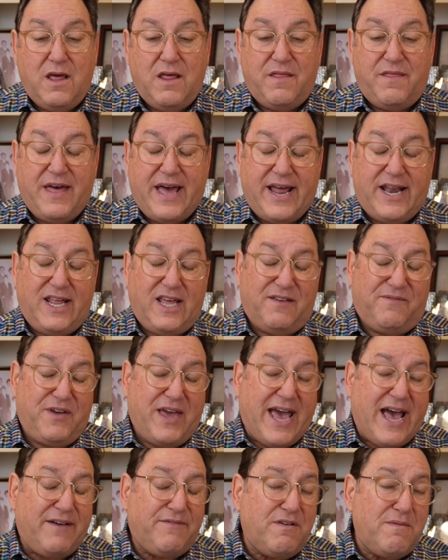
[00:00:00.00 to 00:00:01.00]
that if
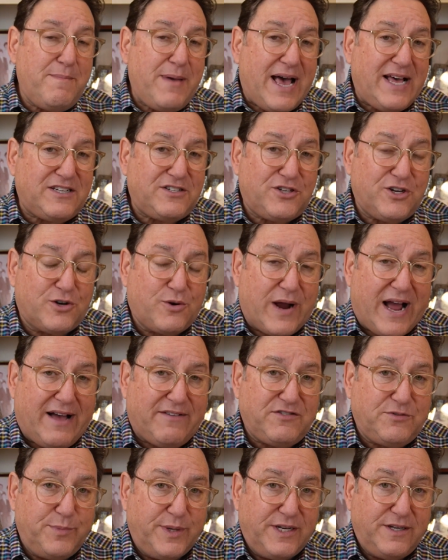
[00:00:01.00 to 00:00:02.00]
you have a master
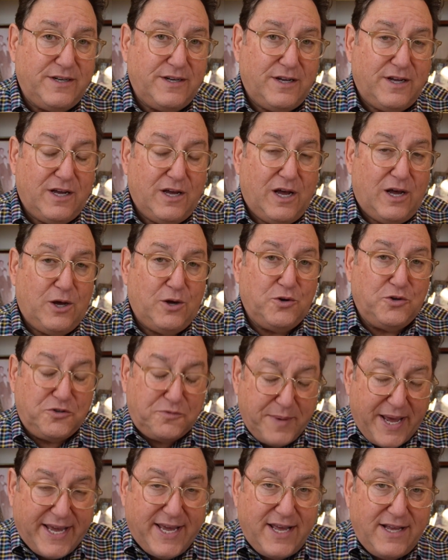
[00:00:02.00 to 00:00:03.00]
craftsman who's
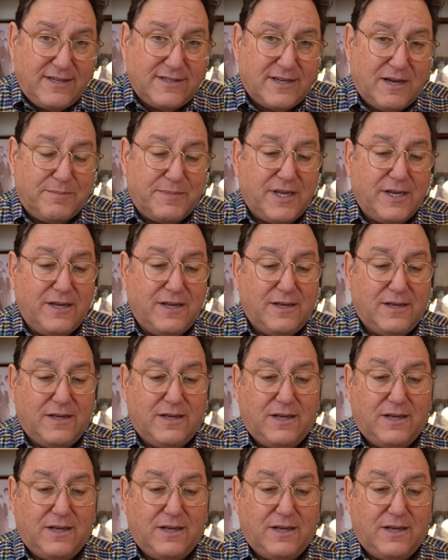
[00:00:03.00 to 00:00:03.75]
making something,